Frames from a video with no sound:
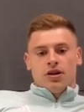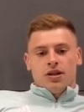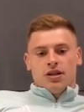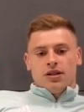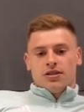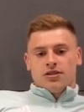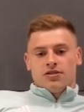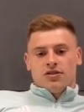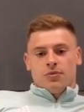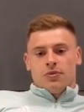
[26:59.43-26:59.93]

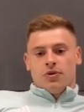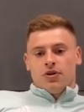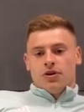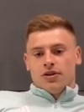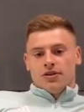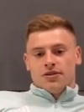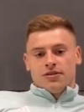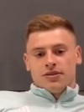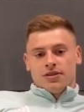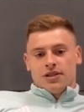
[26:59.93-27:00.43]
But mm. in the
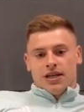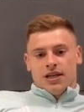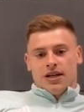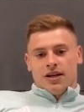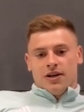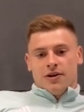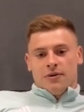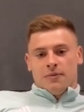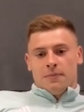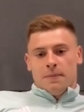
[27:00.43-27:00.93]
summer,
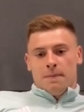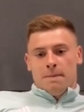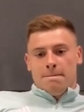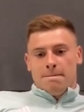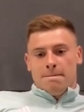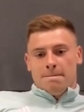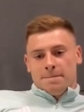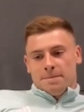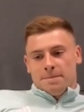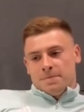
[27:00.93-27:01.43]

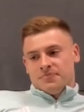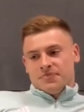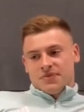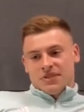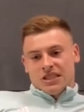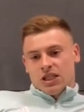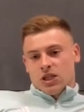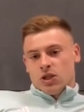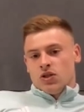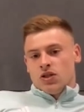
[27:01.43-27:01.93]
um,
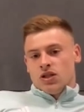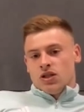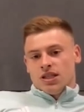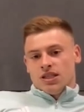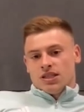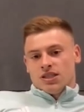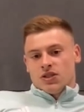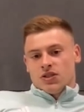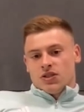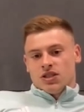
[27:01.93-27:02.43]
it's
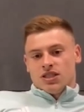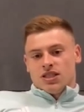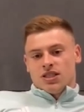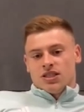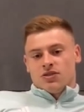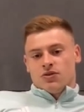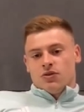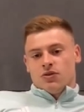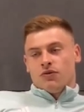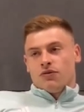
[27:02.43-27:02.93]
good. It's good to